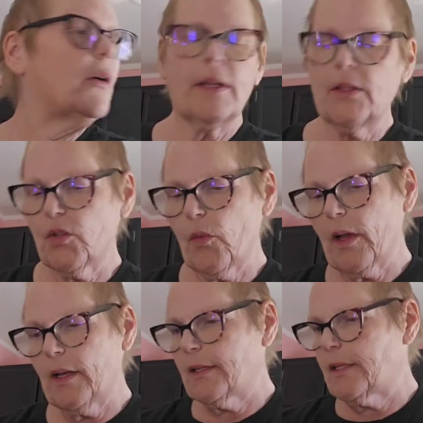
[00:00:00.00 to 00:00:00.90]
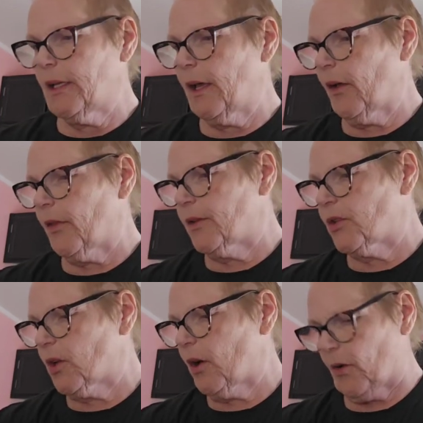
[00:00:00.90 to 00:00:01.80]
All right, so we're going to see how
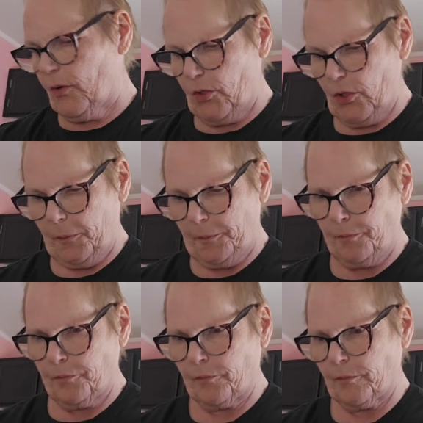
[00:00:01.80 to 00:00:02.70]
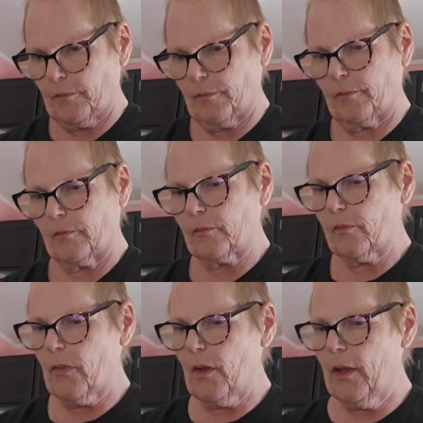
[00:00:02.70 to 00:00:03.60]
this goes.
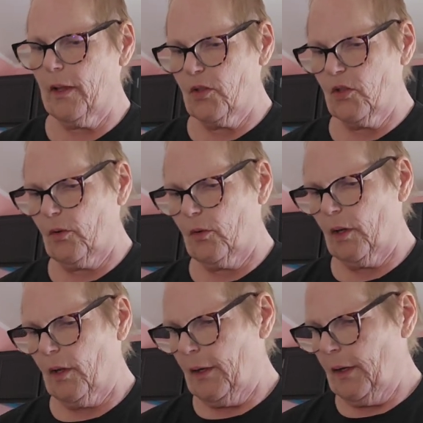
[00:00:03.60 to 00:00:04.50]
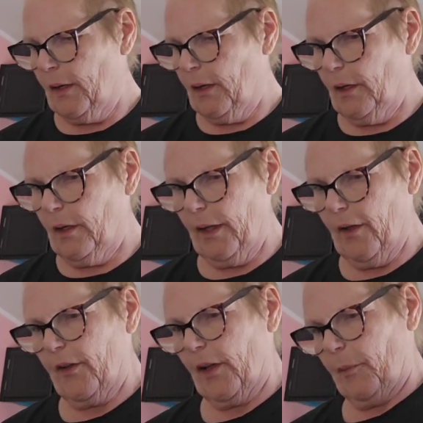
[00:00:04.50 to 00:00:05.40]
Okay, so
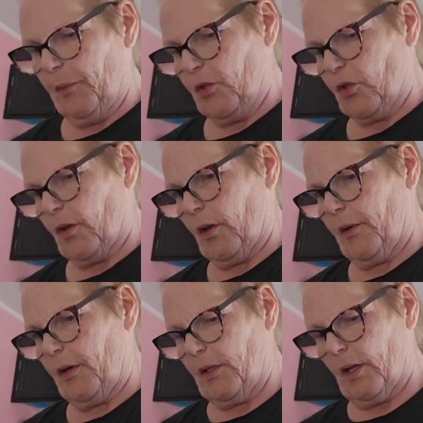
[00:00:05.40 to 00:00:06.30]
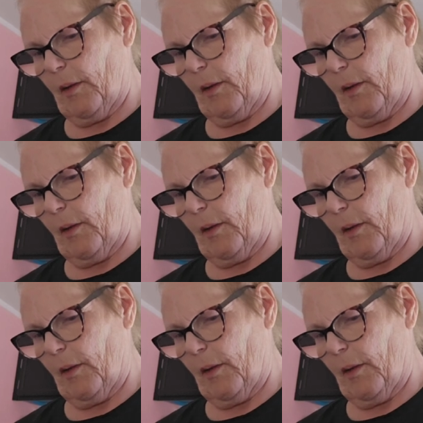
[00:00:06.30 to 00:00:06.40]
half a cup of strawberries.